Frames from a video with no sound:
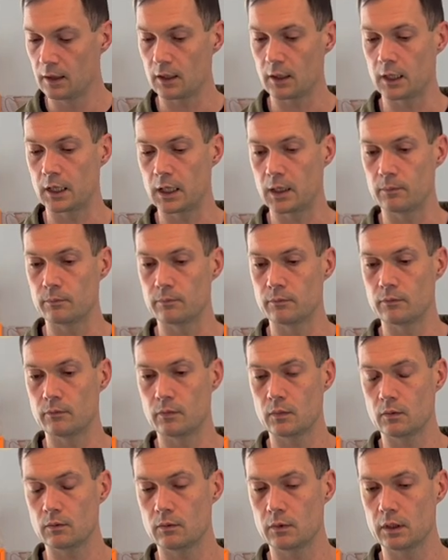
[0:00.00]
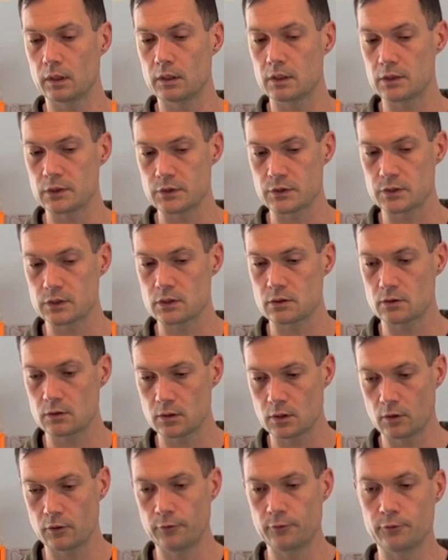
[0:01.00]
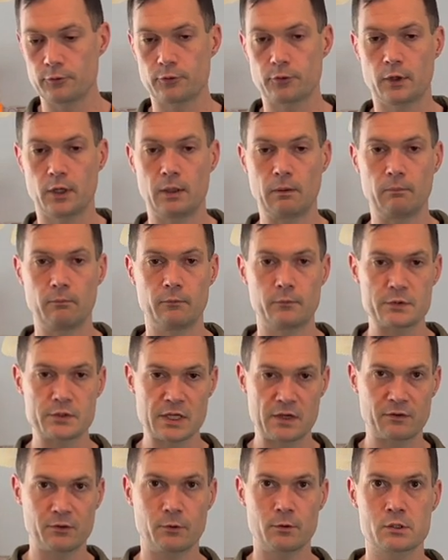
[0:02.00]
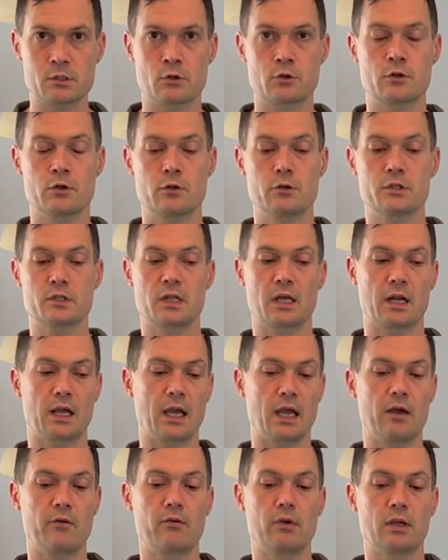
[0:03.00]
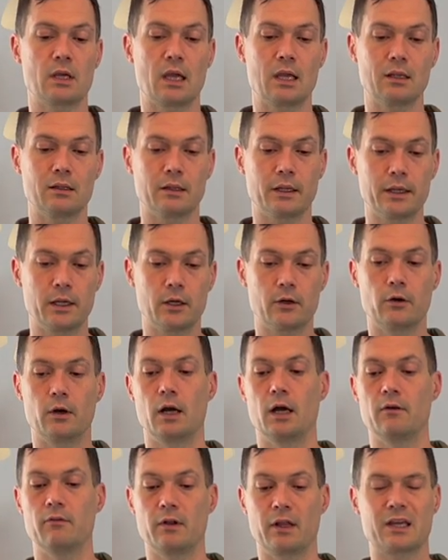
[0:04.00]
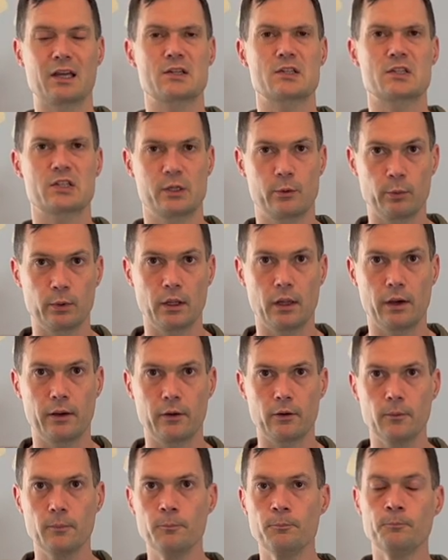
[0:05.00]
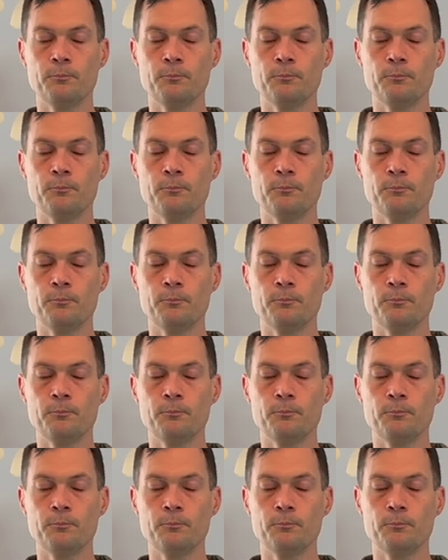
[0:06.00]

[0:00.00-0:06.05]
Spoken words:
It is known from safety researchers that having a layer of like a slip liner